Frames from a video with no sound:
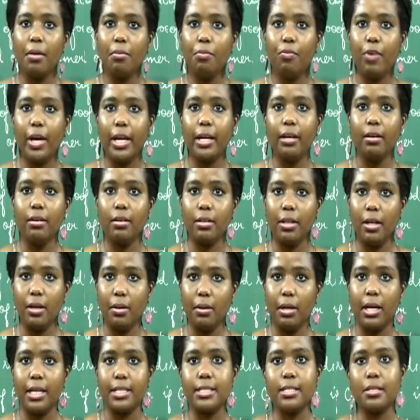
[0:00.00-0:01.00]
when
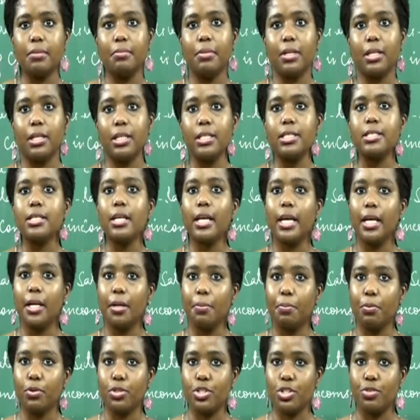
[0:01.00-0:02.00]
the consumer
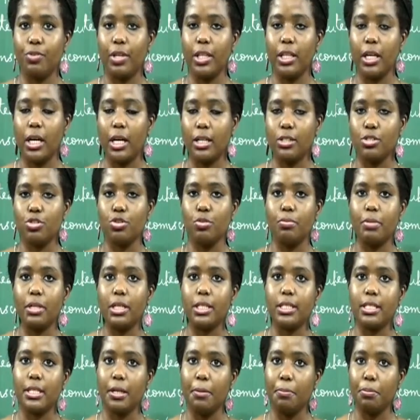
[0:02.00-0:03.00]

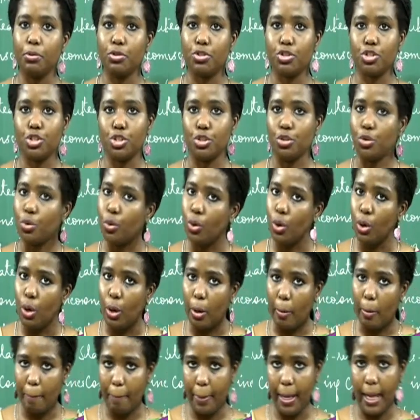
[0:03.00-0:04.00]
is in a position
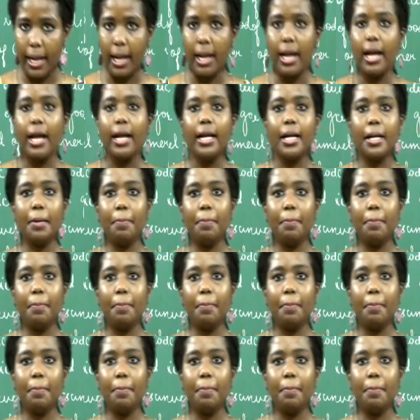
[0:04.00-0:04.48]
to pay,